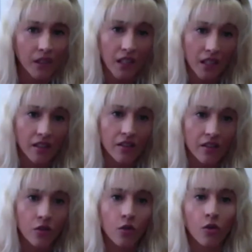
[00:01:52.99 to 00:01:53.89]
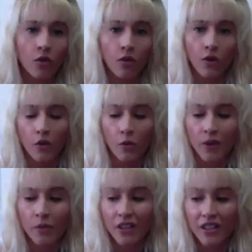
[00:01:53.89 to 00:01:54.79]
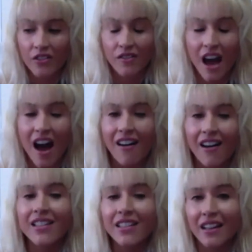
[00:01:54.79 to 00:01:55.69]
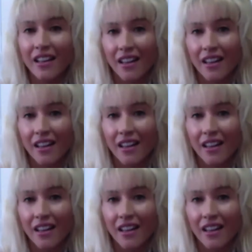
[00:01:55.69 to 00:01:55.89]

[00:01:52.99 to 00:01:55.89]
kids, or people that aren't